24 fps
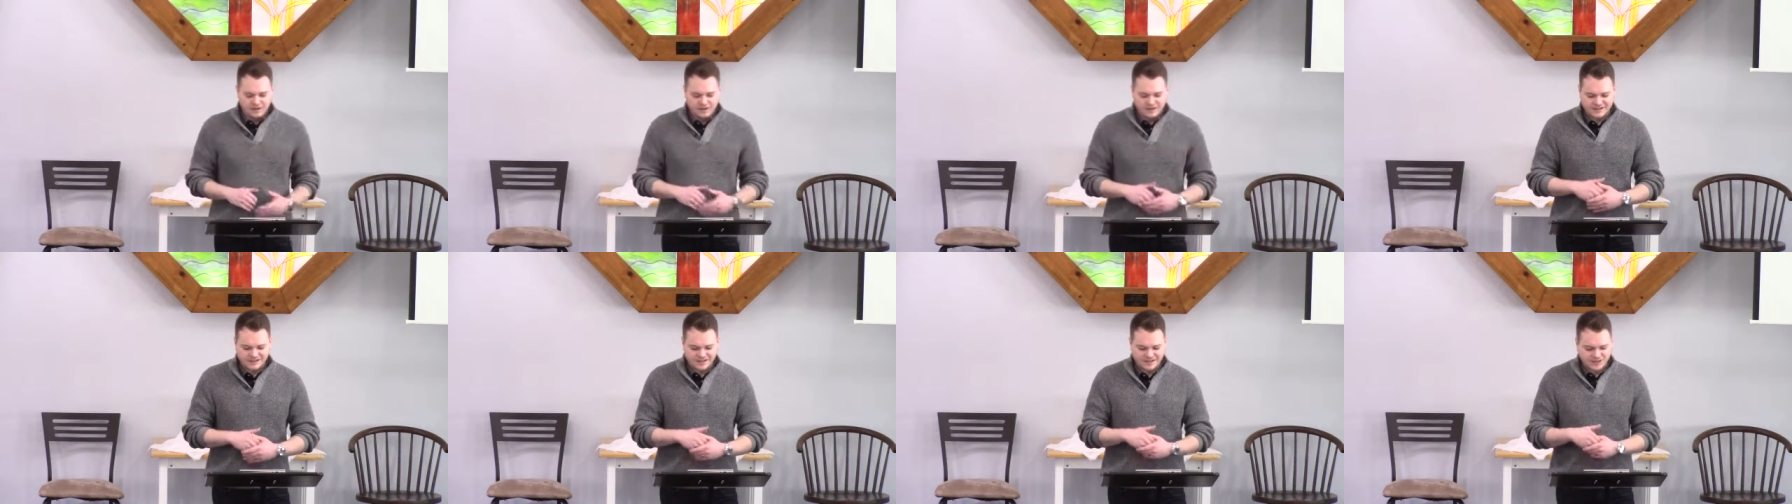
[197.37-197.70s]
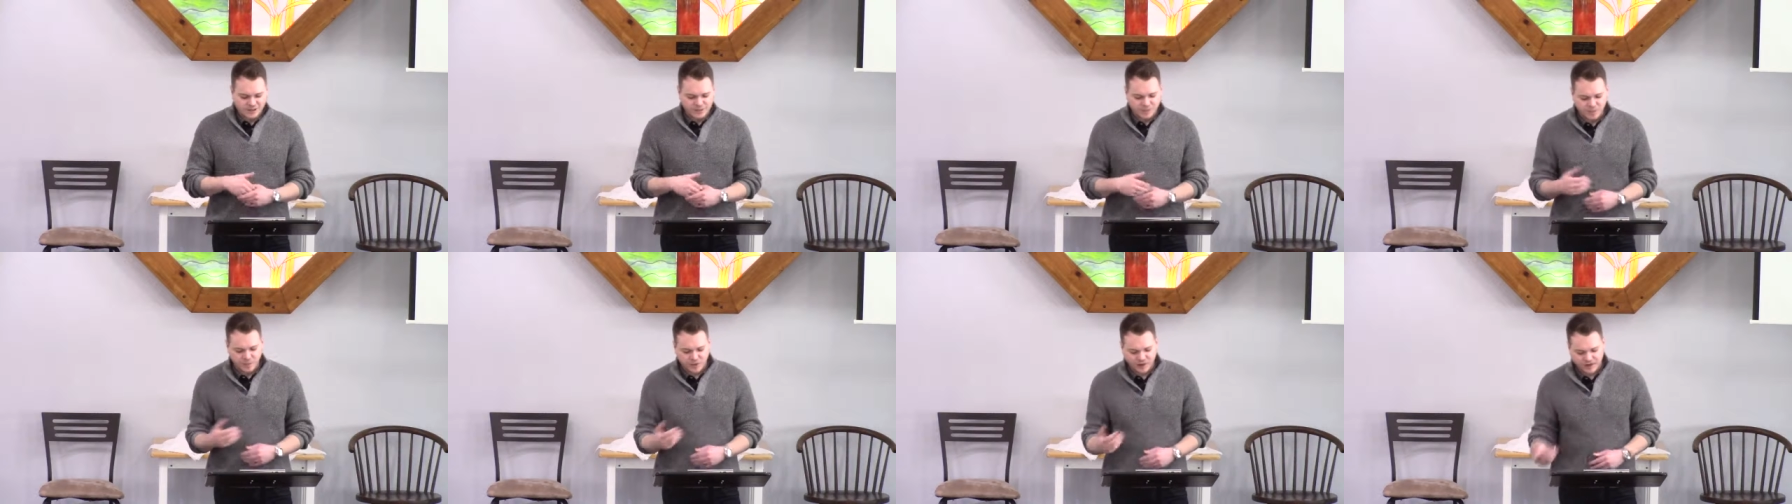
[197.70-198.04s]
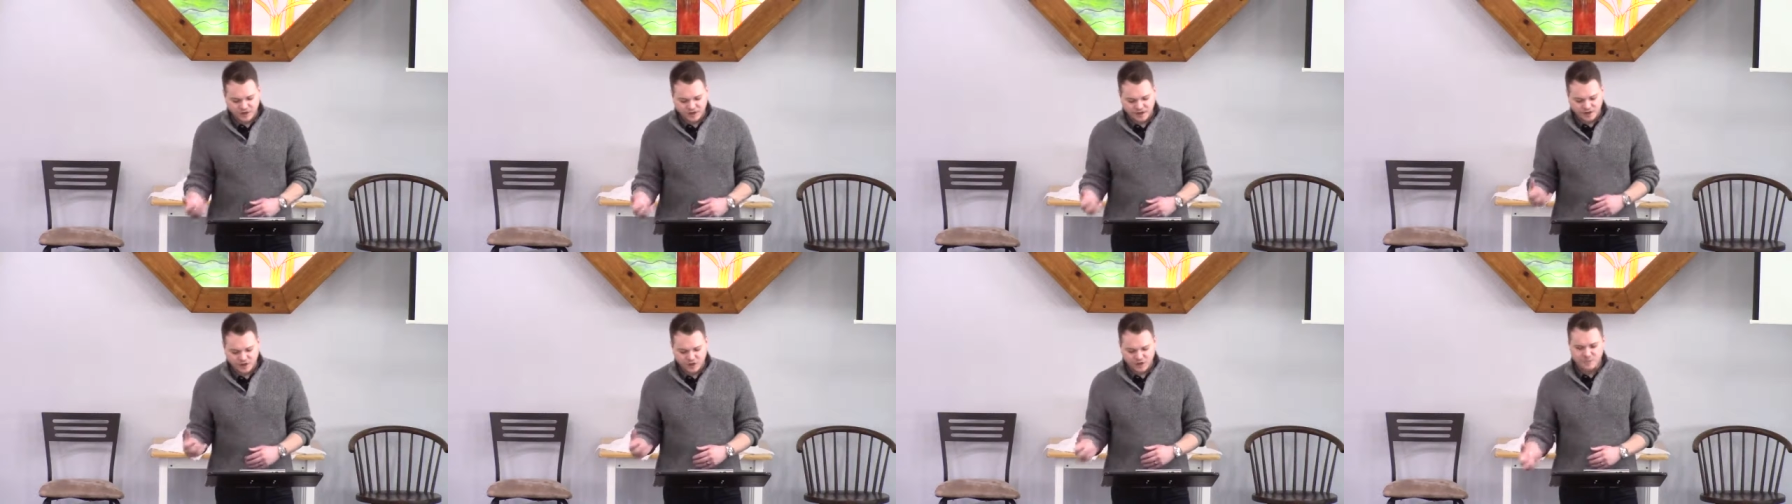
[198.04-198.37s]

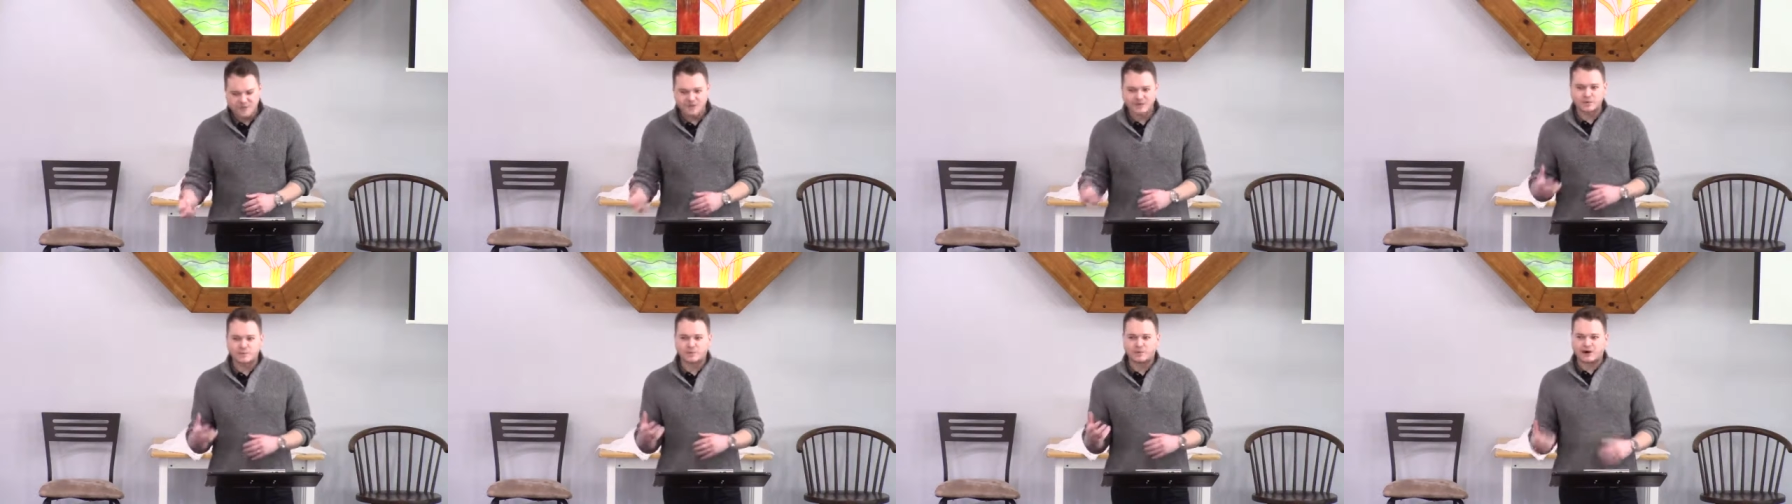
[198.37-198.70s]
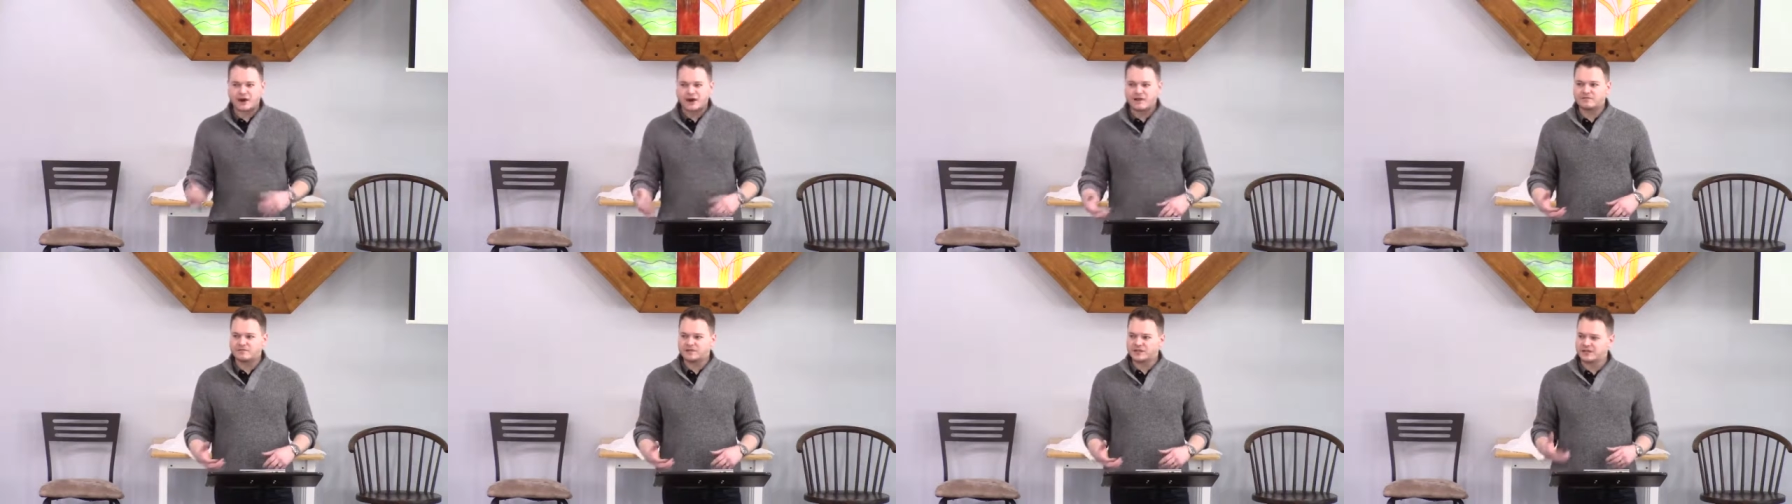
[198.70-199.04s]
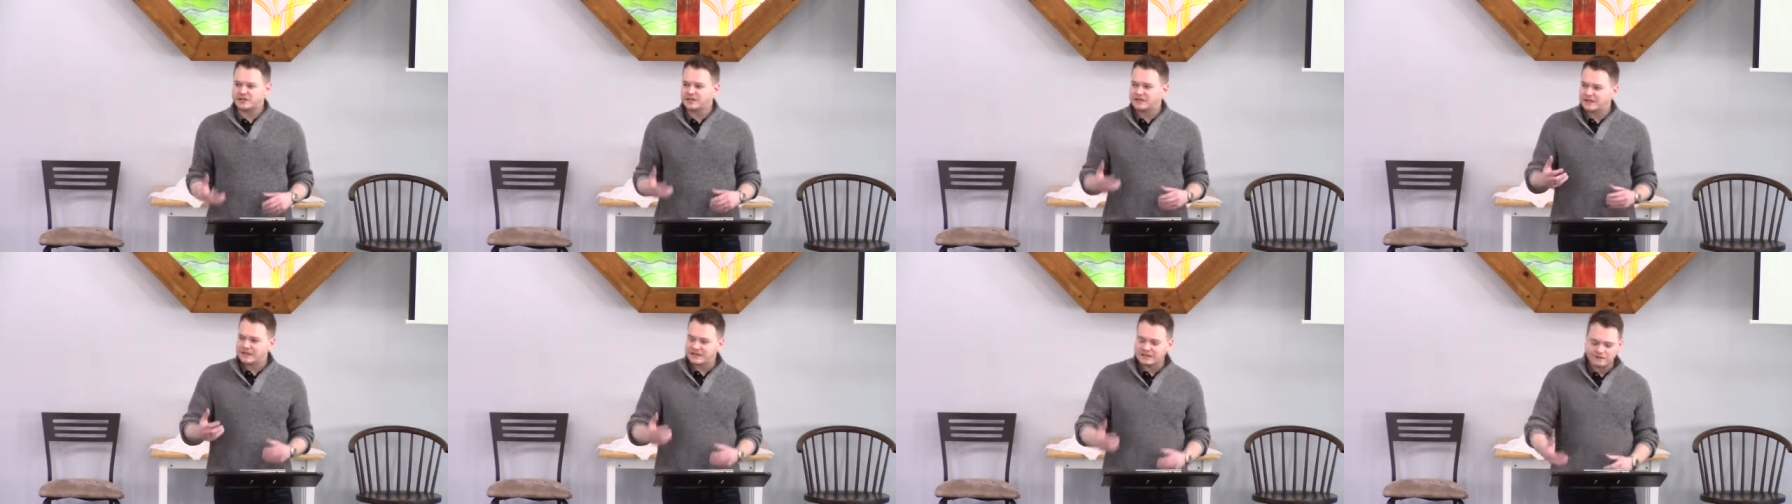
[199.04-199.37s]
despite human
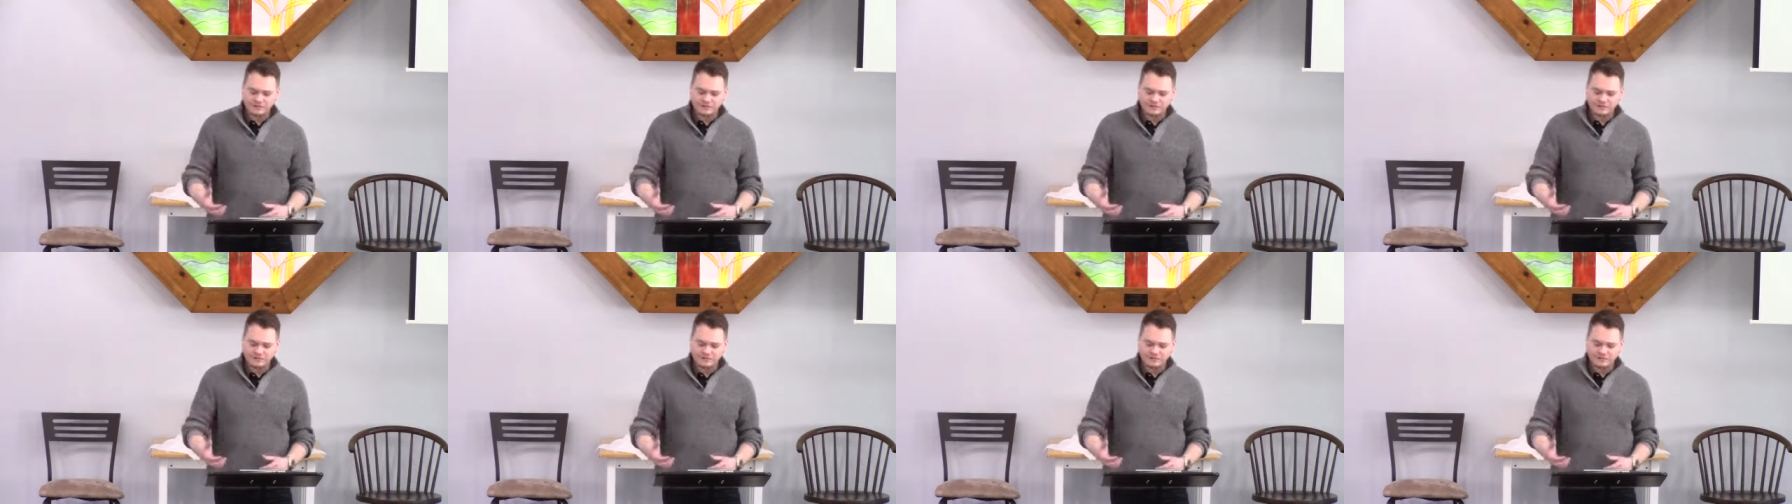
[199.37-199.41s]
depravity and